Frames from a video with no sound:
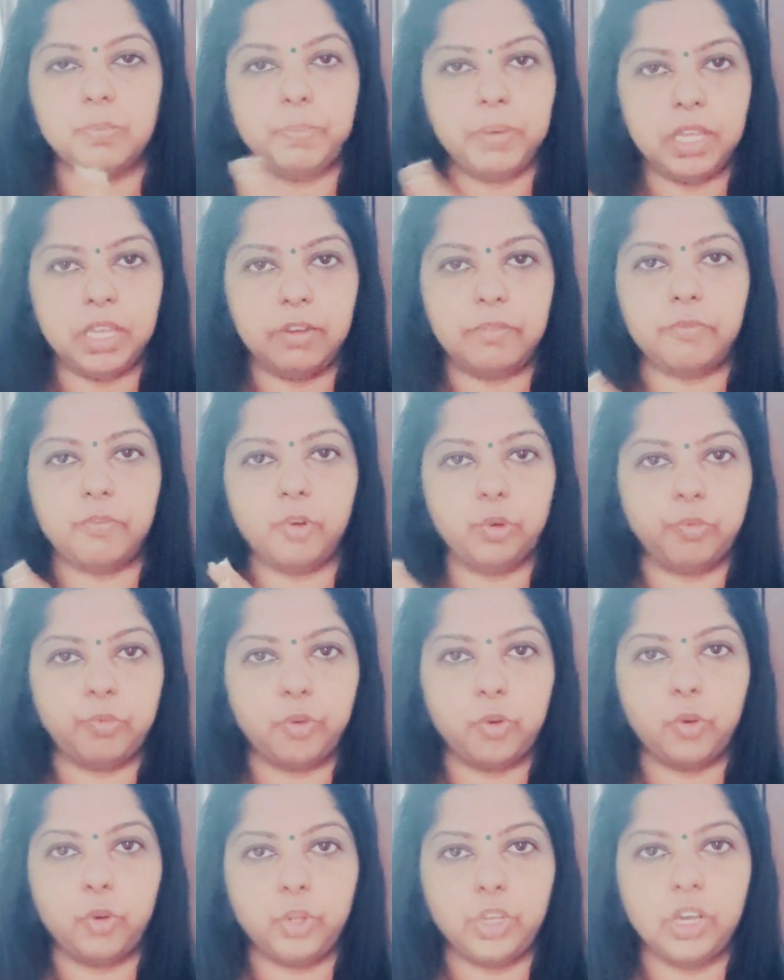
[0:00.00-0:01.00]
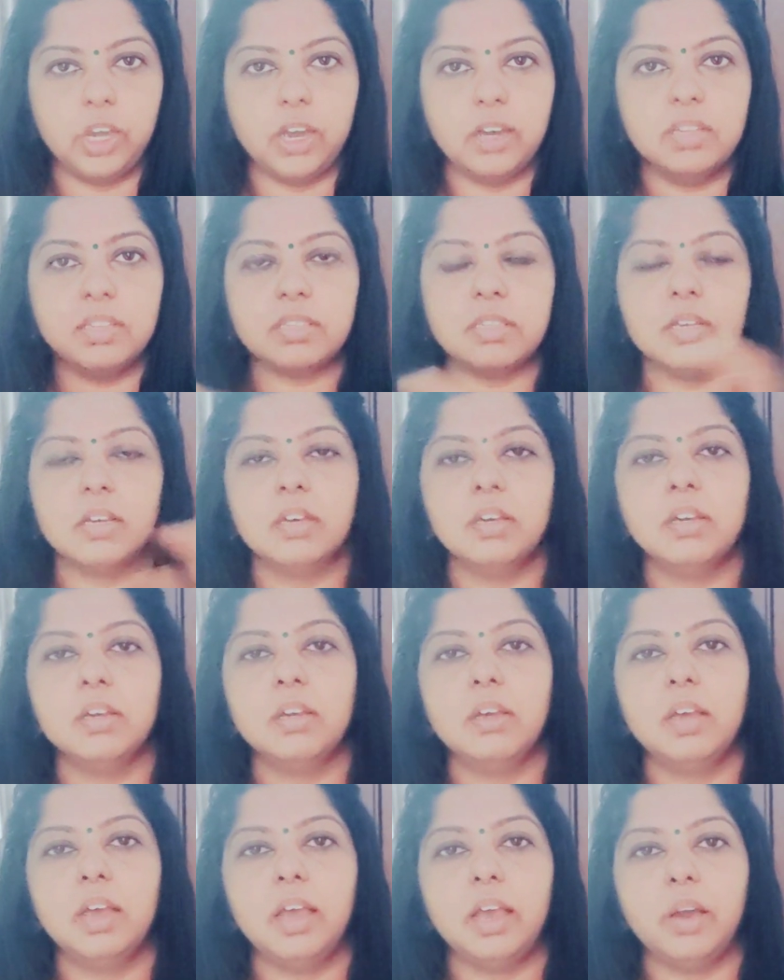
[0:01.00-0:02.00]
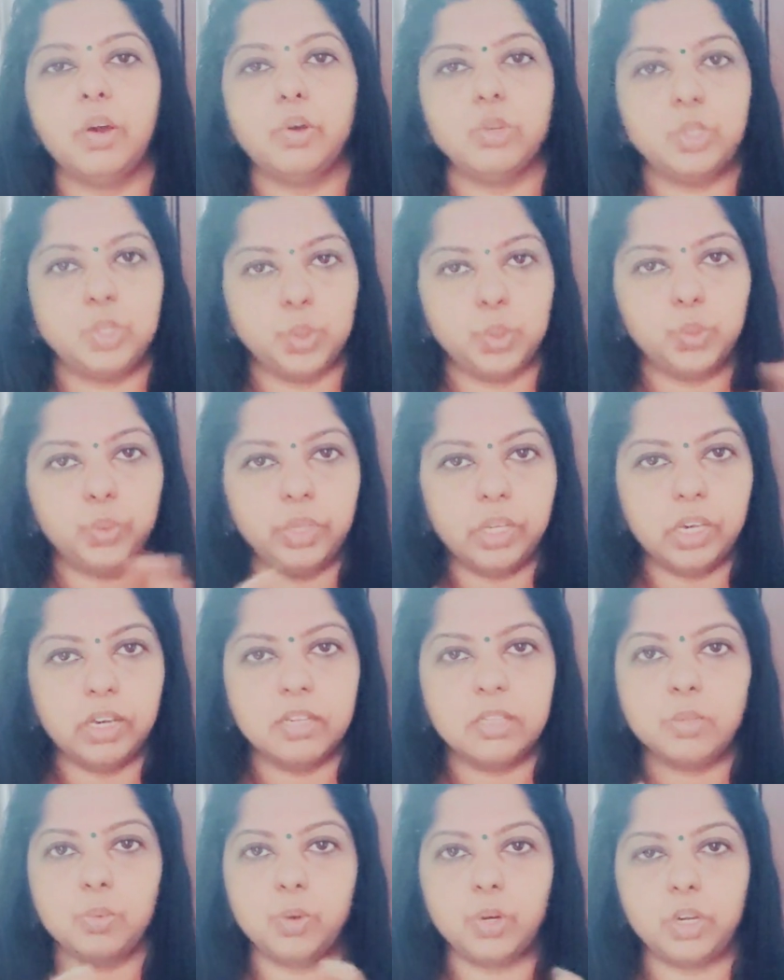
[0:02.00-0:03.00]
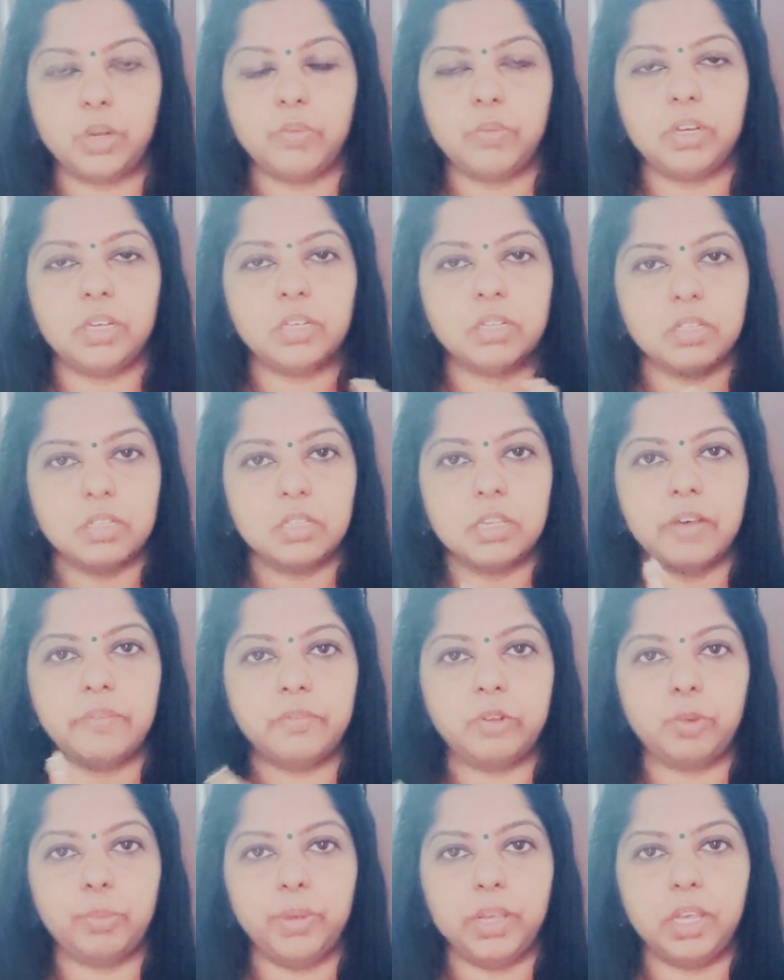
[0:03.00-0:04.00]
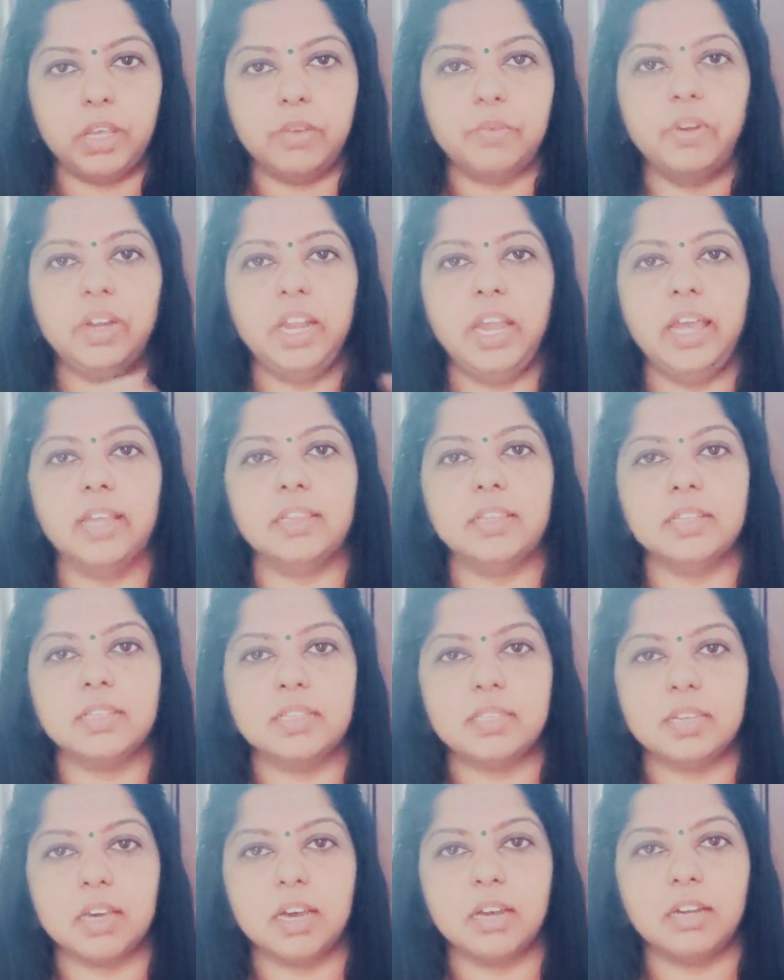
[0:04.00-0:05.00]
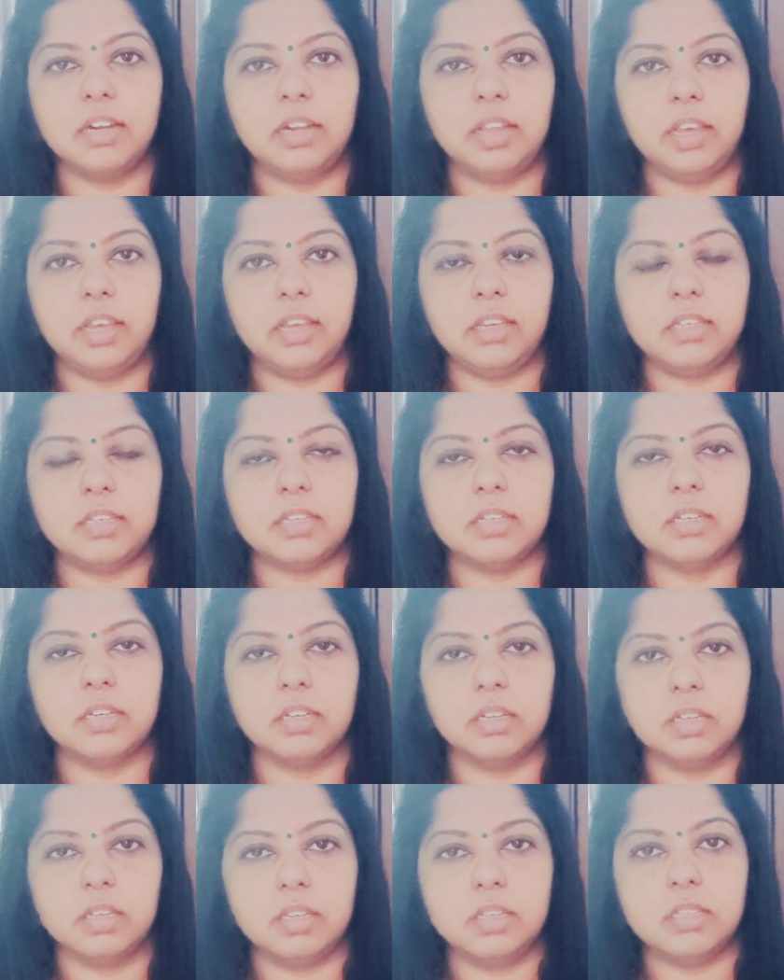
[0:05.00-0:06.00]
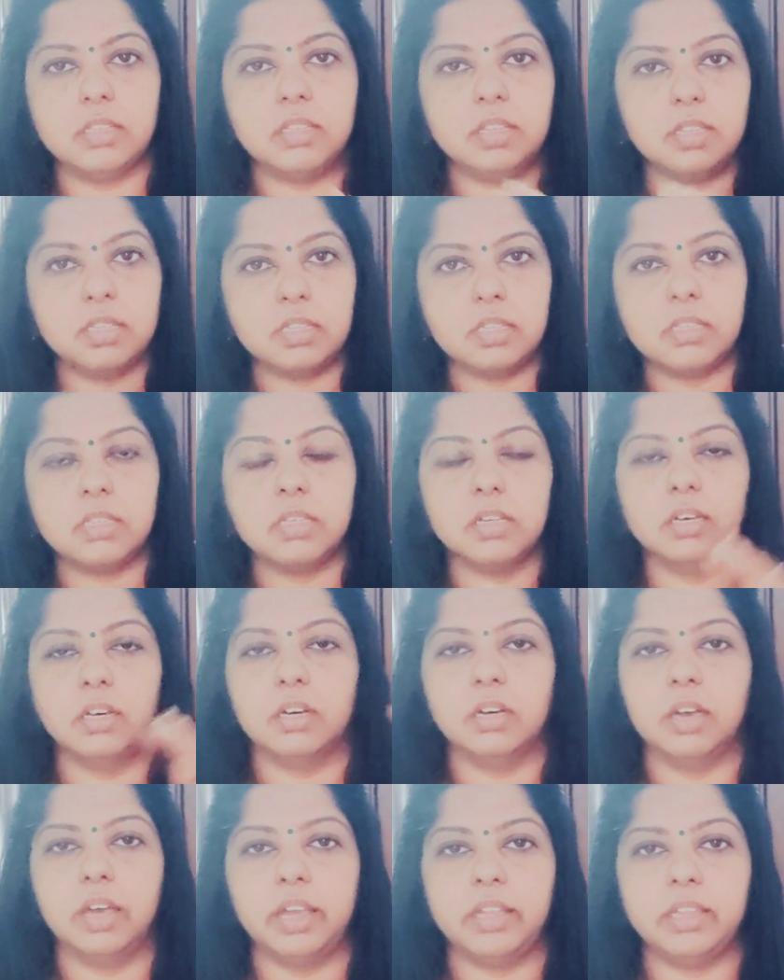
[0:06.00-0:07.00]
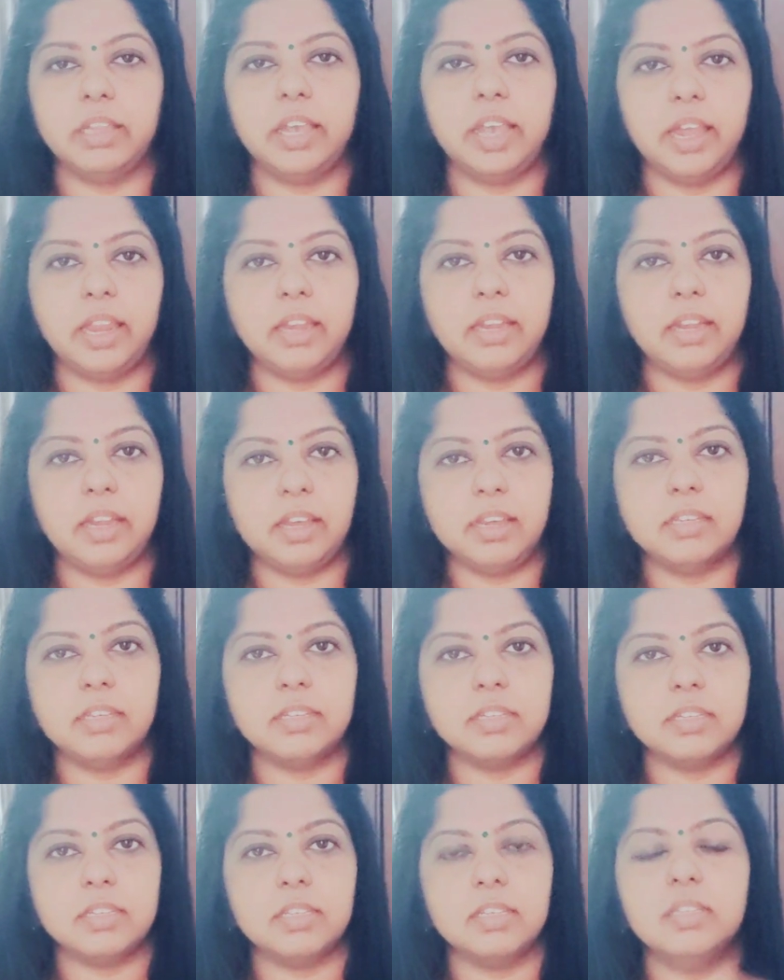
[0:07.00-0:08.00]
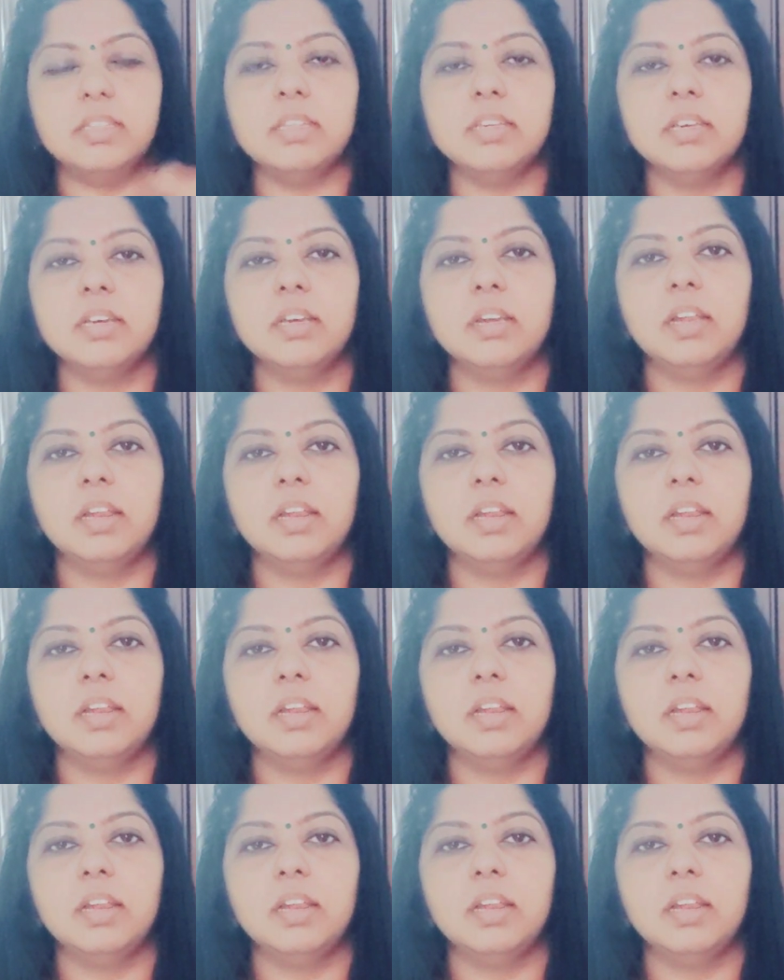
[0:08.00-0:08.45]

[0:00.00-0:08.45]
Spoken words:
period for 4 years or 2 years, whatever it is, have to be given. And the start date is this and the end date is this.